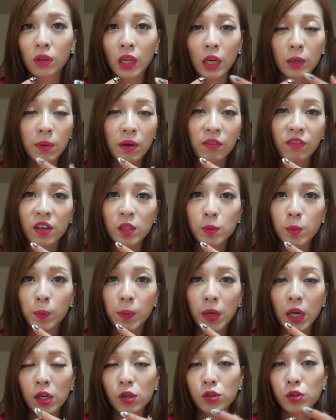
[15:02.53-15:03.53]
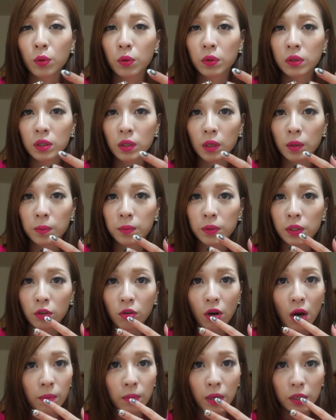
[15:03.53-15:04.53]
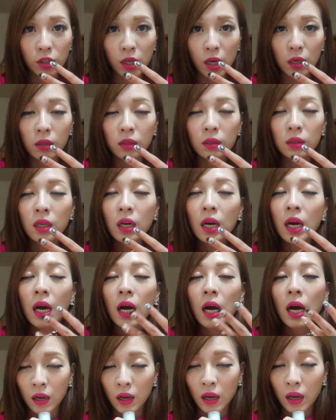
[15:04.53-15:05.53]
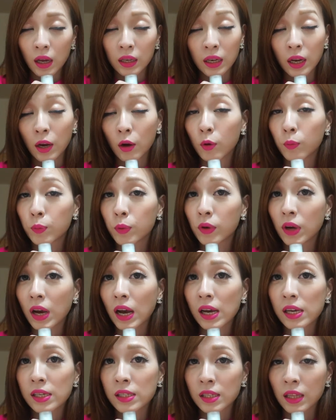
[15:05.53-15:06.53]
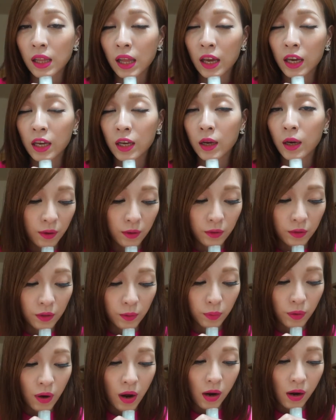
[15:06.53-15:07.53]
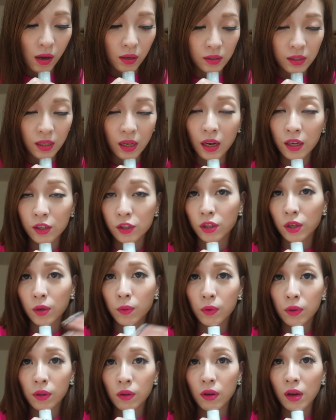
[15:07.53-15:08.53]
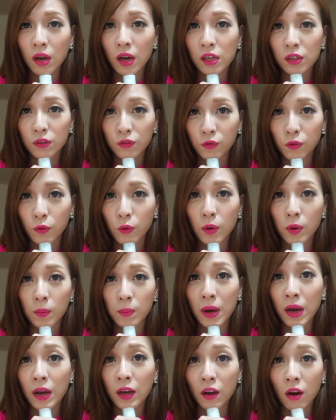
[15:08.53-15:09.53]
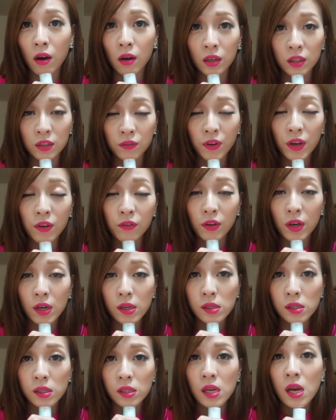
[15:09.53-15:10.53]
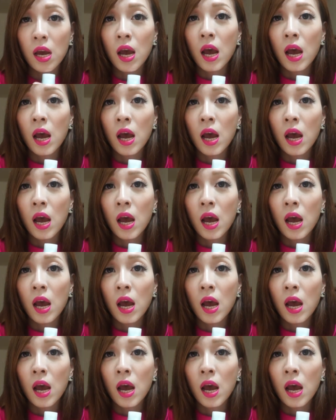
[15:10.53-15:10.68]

like my Facebook page, or subscribe my channel. And I hope you guys like the products that I share with you guys for my August favorites.